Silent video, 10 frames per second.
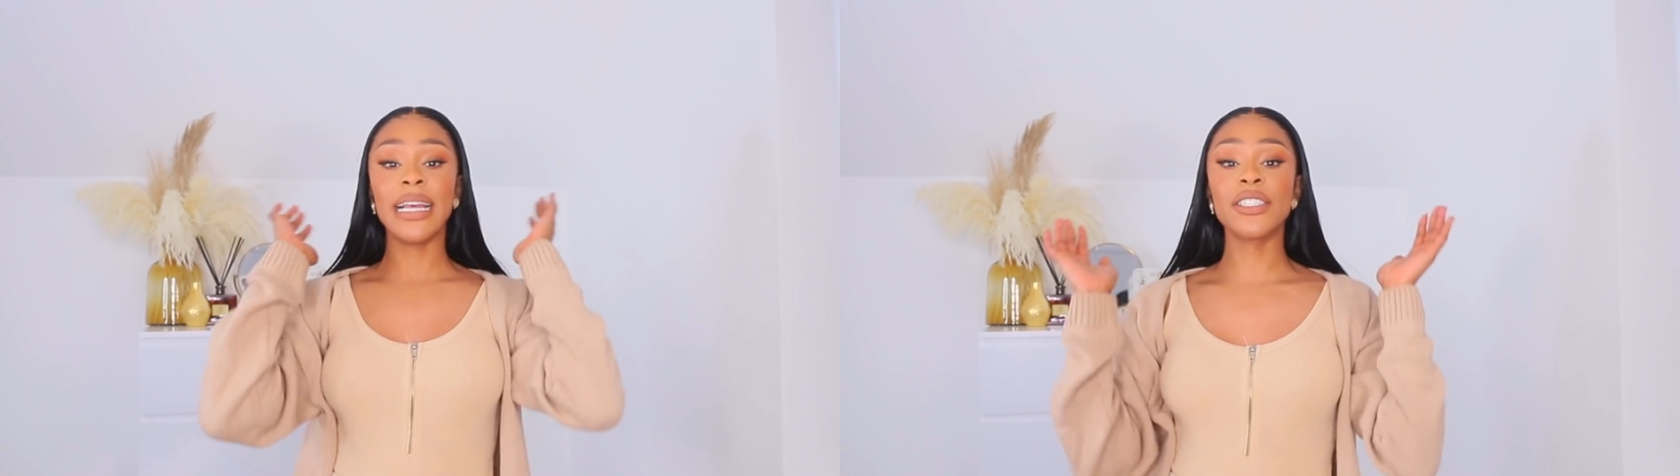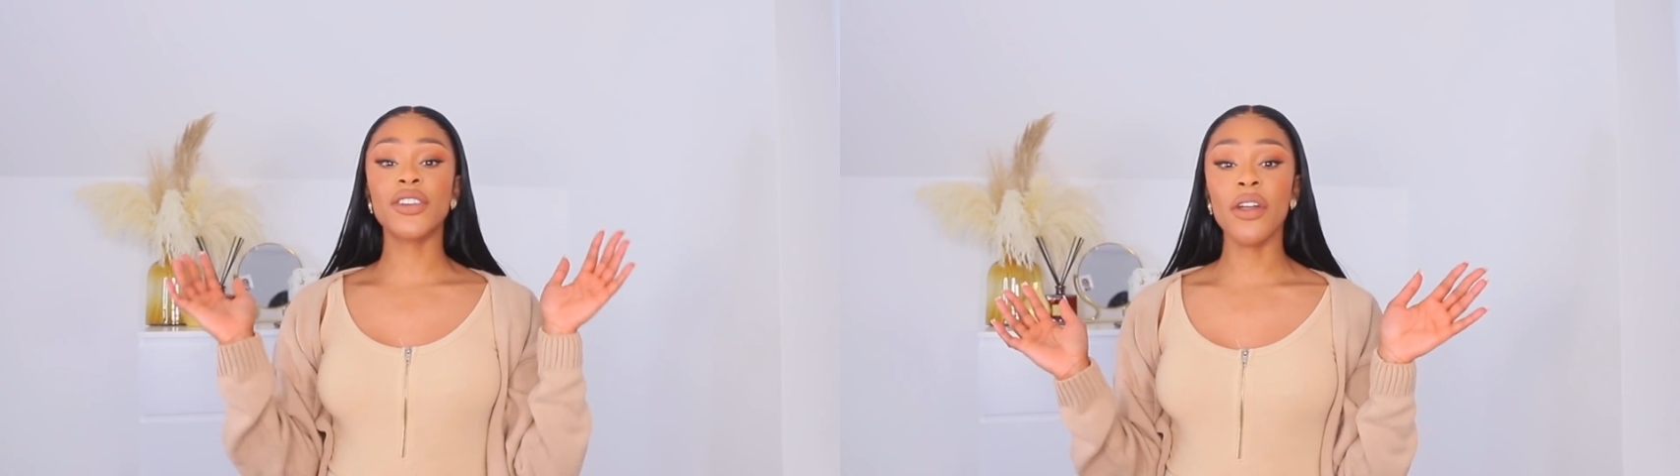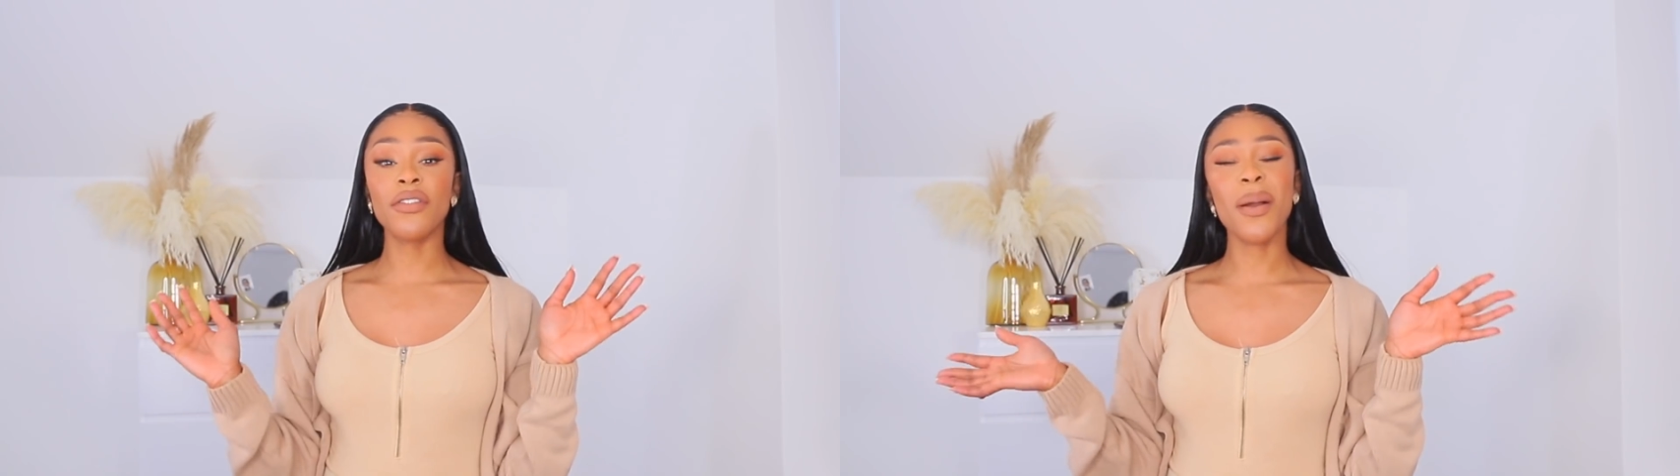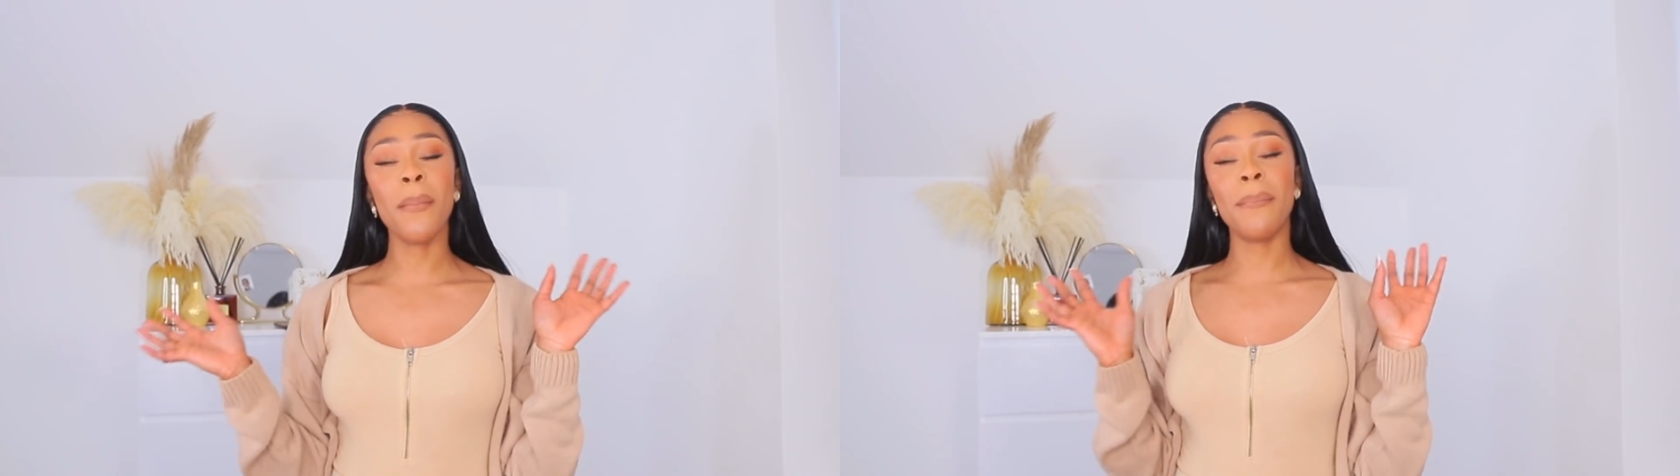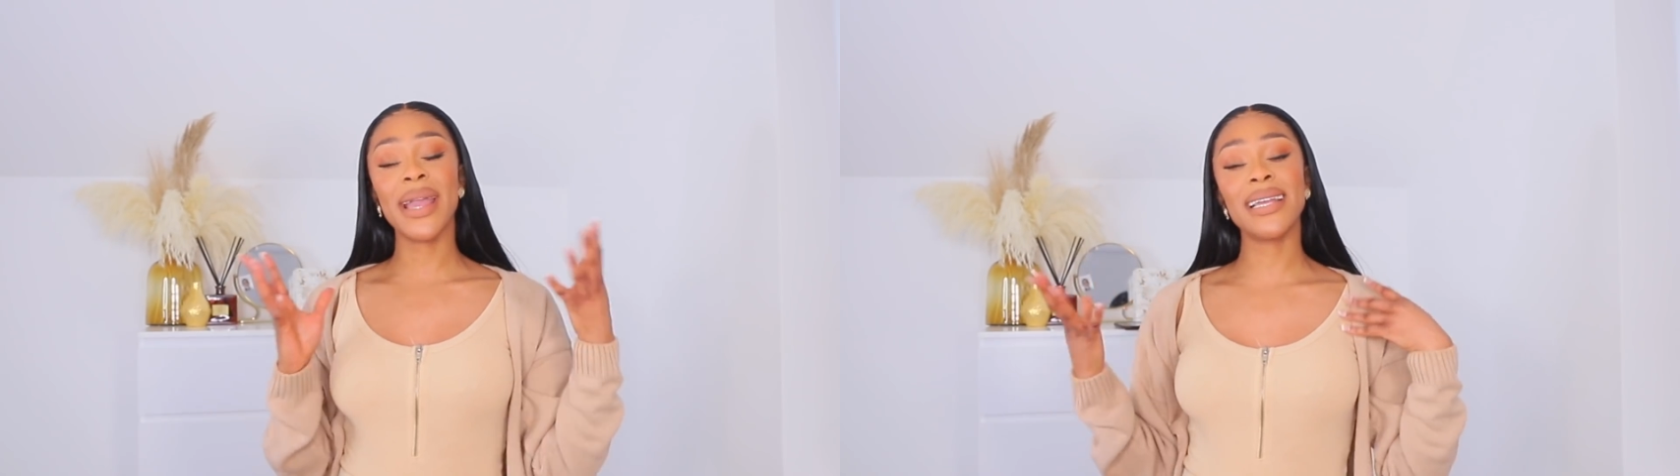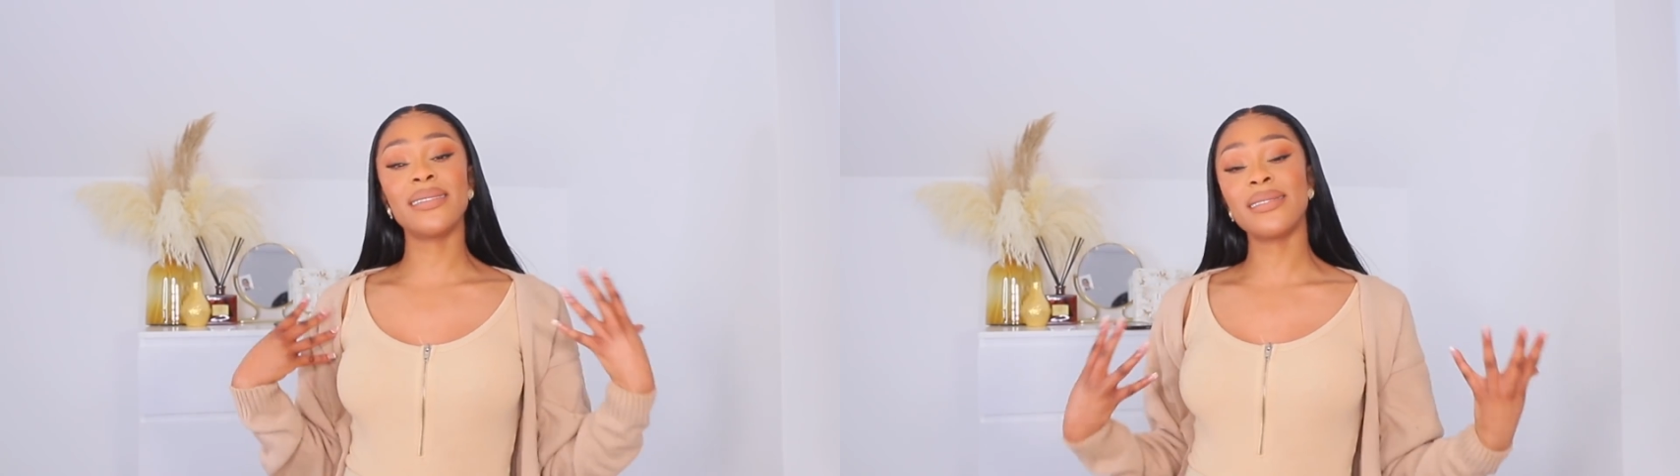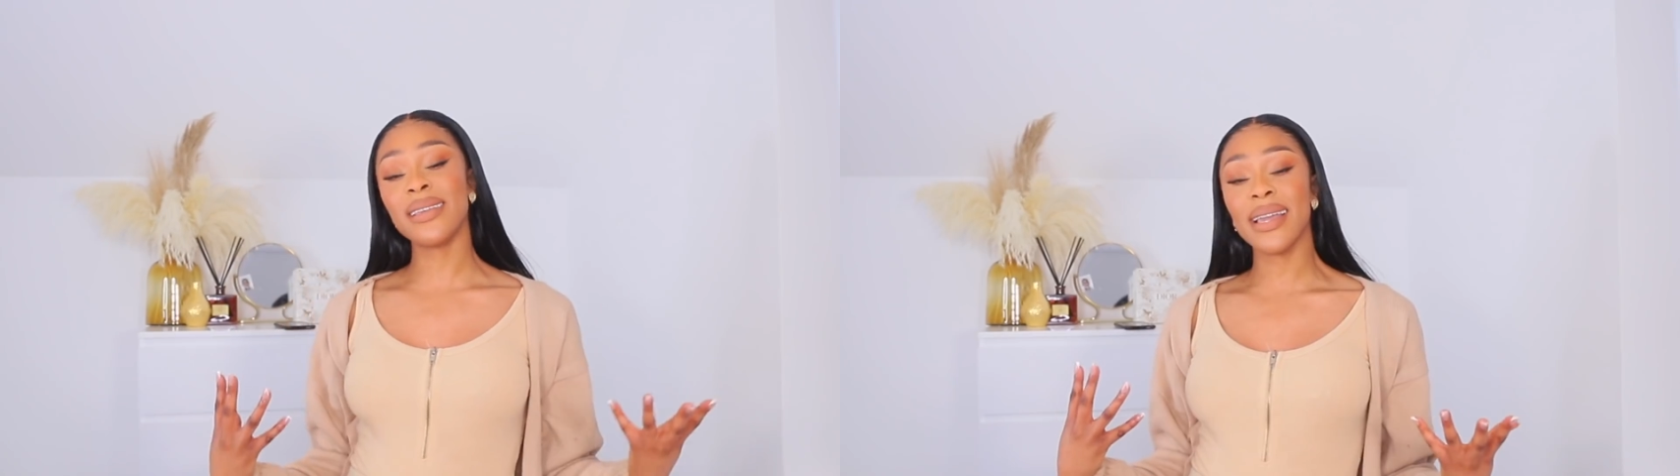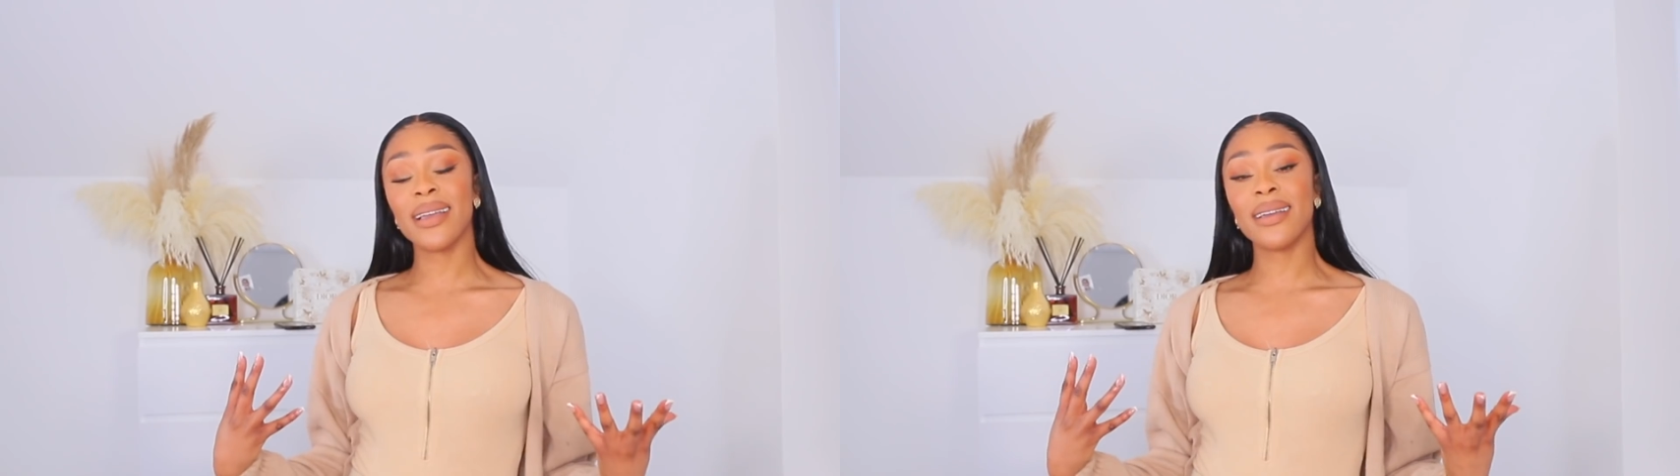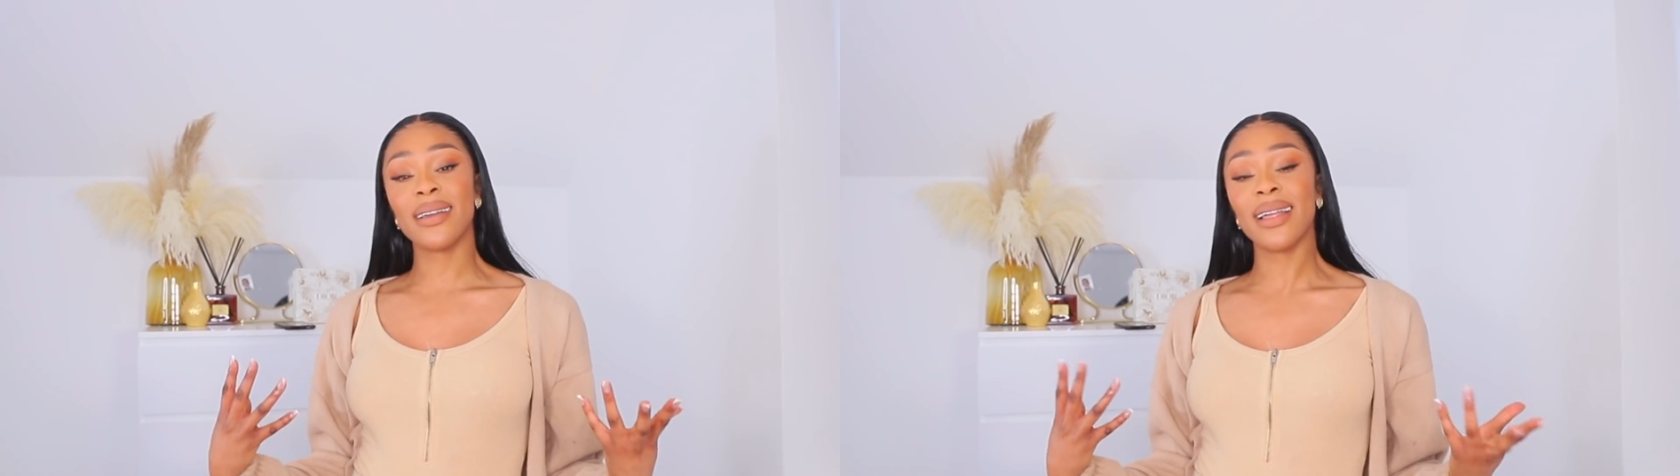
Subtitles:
let's go from basic